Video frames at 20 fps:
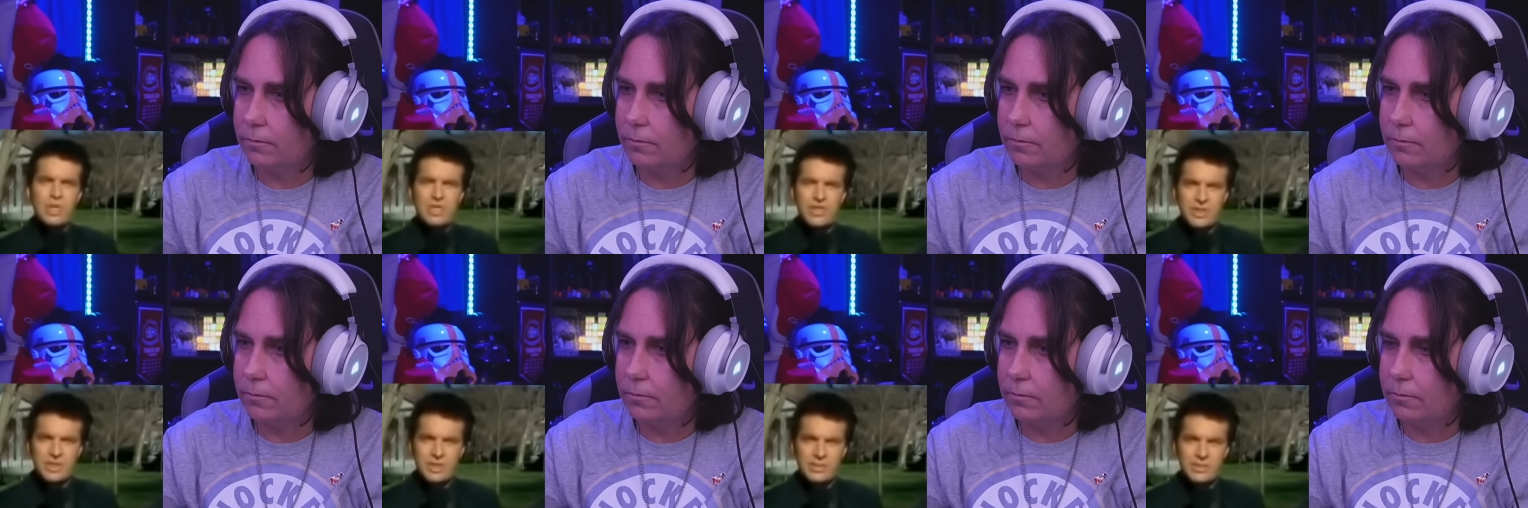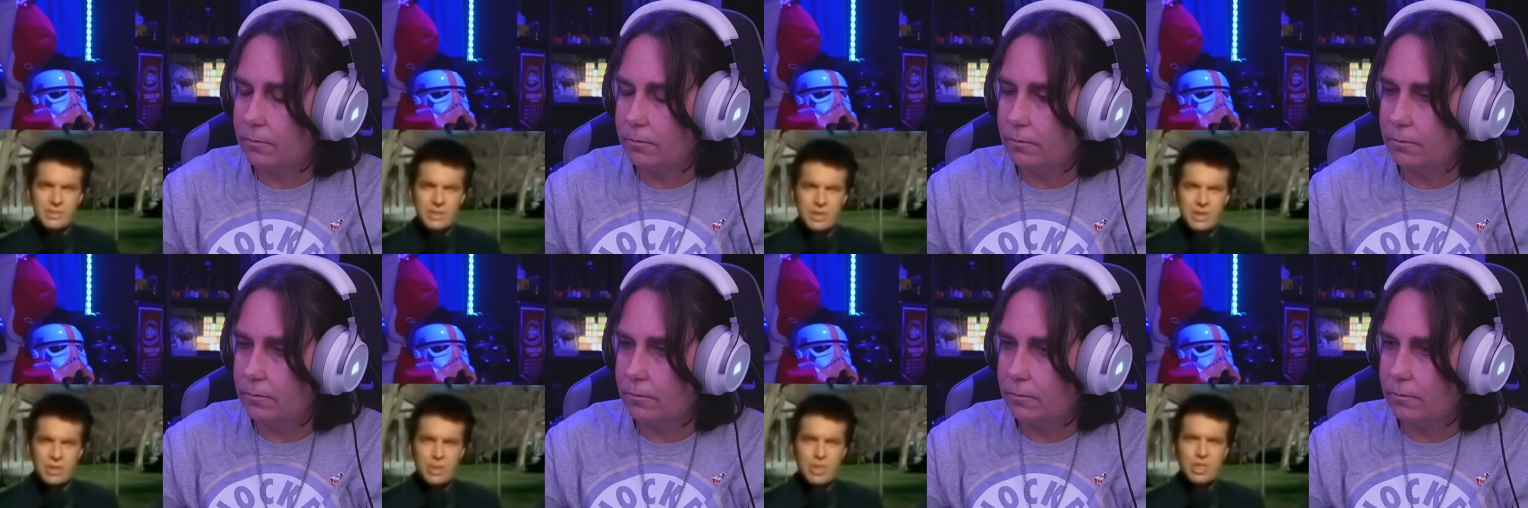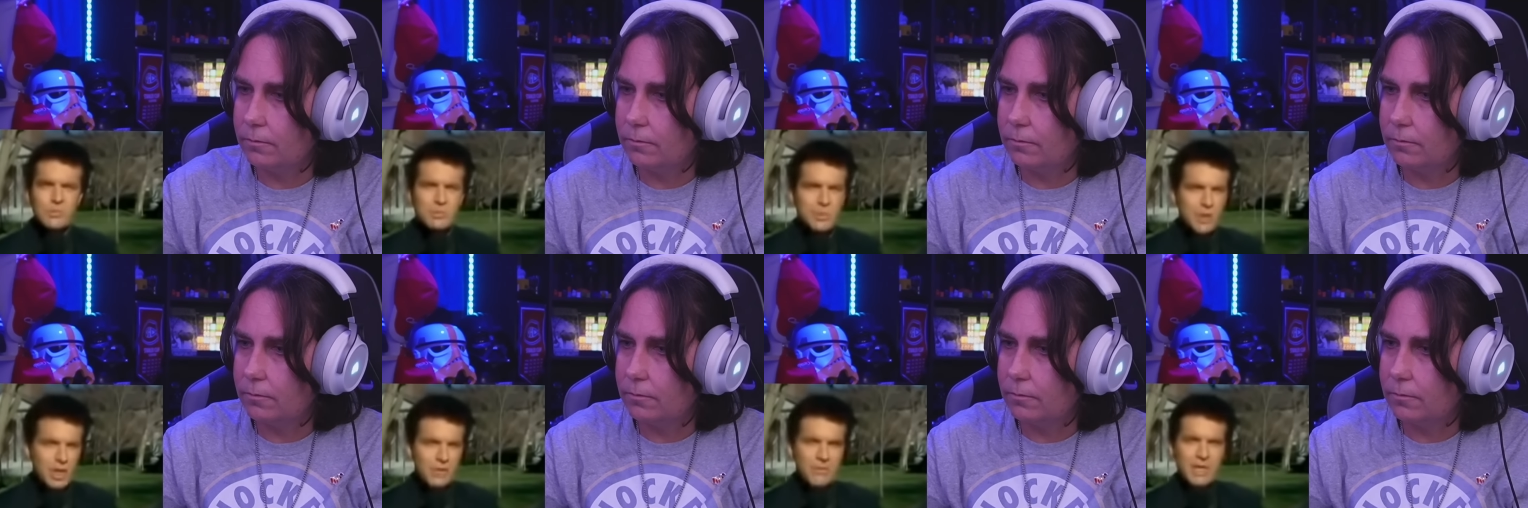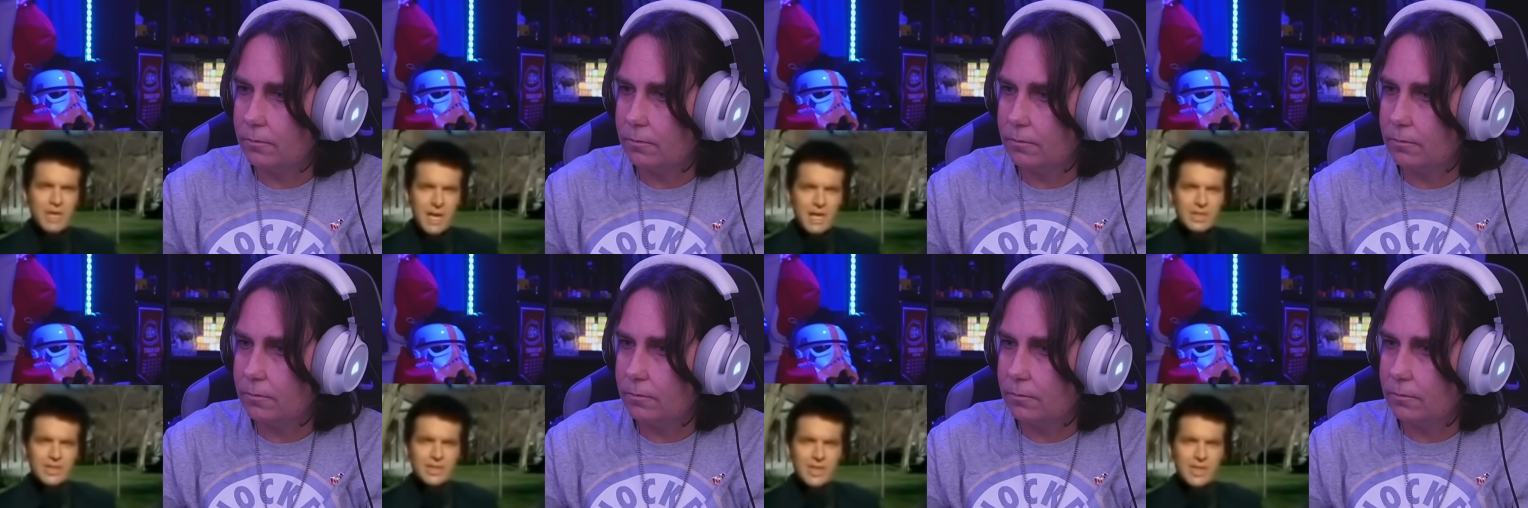Speaker 1: and wisdom which
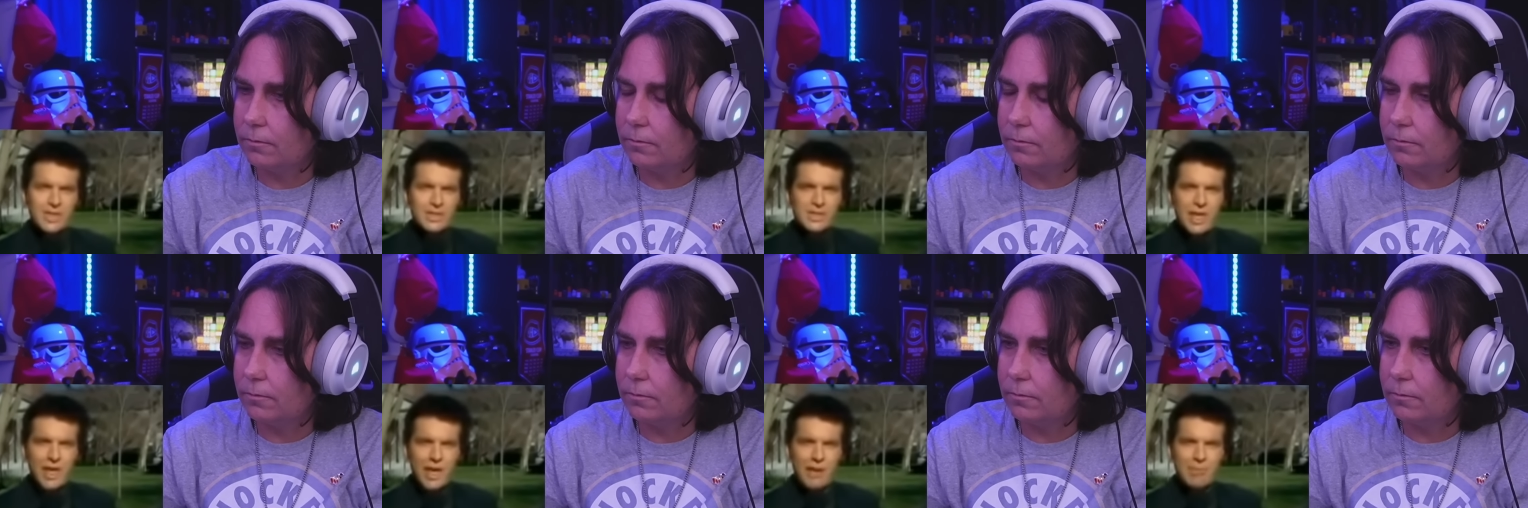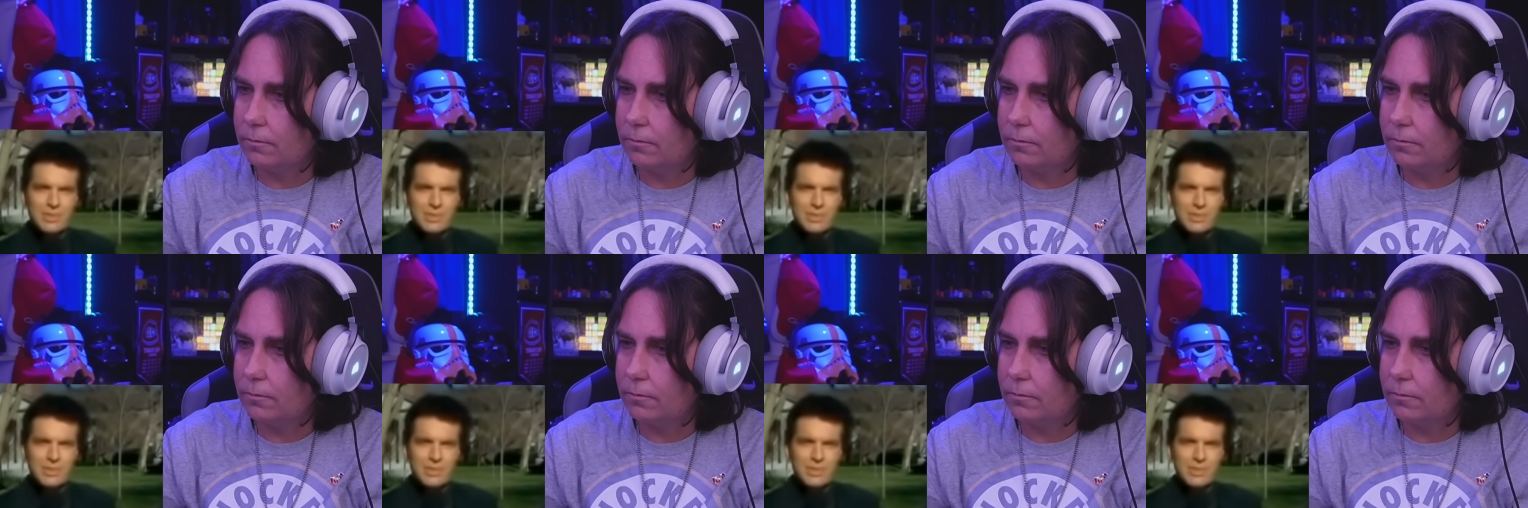permeates this